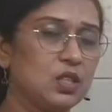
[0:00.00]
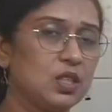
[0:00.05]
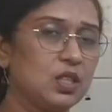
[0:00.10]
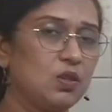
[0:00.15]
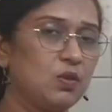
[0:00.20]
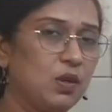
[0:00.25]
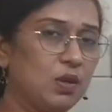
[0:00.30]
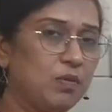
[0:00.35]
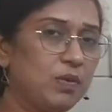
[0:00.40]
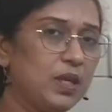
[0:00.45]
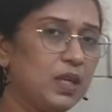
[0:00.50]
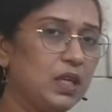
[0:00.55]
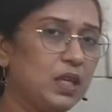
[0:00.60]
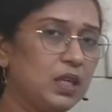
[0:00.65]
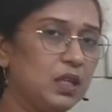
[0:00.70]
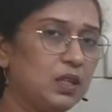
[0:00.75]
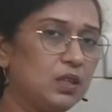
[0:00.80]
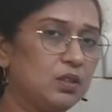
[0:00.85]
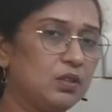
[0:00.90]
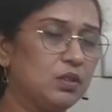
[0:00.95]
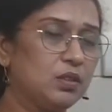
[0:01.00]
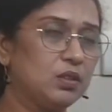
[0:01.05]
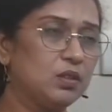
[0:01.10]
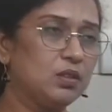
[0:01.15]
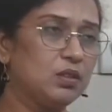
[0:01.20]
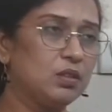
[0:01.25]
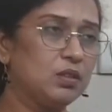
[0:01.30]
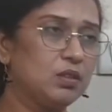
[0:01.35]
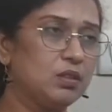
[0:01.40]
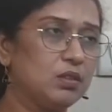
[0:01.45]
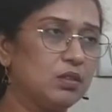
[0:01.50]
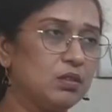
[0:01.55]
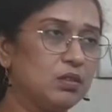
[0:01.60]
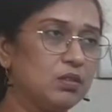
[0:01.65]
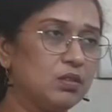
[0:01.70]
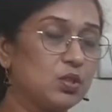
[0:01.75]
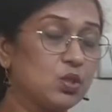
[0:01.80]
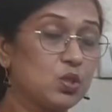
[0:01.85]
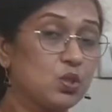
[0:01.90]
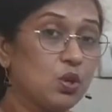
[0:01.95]
you will be
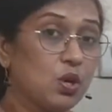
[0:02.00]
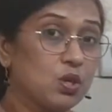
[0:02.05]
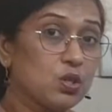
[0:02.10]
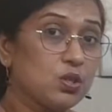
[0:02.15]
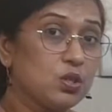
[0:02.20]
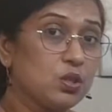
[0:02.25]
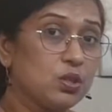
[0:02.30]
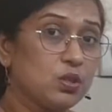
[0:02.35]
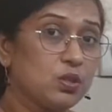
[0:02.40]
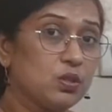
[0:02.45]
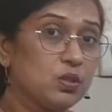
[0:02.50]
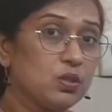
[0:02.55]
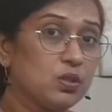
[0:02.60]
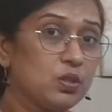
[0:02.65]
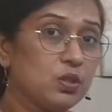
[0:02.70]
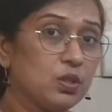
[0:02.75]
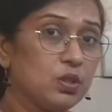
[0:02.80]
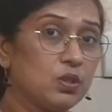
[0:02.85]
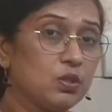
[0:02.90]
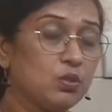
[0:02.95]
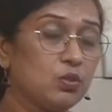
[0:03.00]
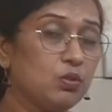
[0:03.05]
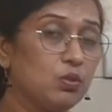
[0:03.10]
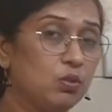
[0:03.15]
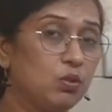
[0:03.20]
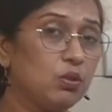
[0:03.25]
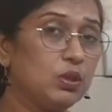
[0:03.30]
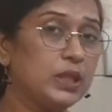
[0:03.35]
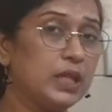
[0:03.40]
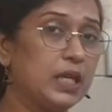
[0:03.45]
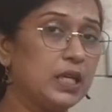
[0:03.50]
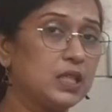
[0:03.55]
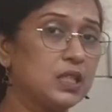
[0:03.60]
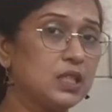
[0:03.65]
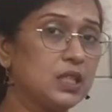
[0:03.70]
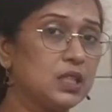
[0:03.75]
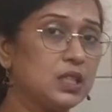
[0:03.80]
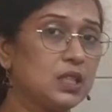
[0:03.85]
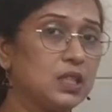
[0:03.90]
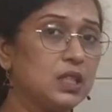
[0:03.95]
shocked to know that
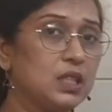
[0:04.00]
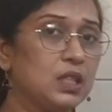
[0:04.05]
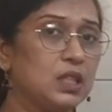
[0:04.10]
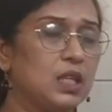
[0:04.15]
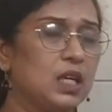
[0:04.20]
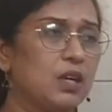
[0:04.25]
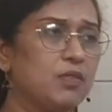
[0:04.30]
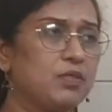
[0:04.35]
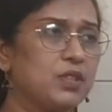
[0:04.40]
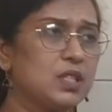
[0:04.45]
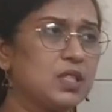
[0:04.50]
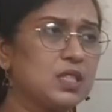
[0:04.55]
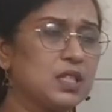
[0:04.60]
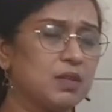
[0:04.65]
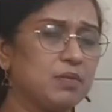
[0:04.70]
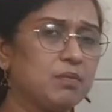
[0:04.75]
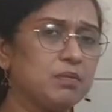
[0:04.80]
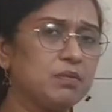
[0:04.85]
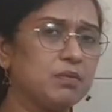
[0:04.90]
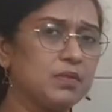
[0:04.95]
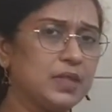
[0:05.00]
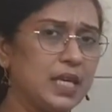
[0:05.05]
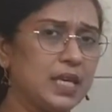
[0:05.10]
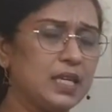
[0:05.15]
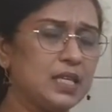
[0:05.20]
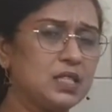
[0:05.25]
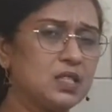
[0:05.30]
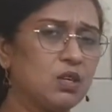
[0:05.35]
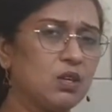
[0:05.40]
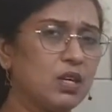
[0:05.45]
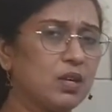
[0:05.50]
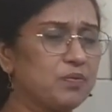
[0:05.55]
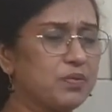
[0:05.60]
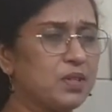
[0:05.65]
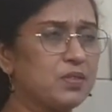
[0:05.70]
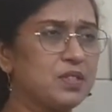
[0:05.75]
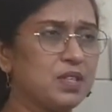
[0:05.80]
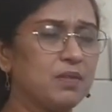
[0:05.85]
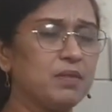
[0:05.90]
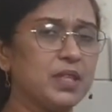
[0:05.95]
after some days or
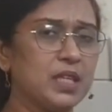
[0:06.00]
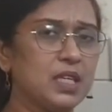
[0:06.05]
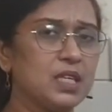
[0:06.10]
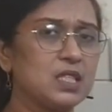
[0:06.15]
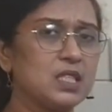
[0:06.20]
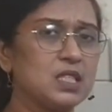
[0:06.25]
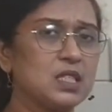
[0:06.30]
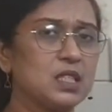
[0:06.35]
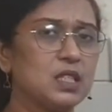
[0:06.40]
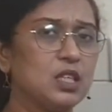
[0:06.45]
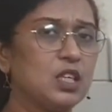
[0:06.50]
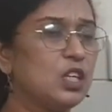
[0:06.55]
after some years,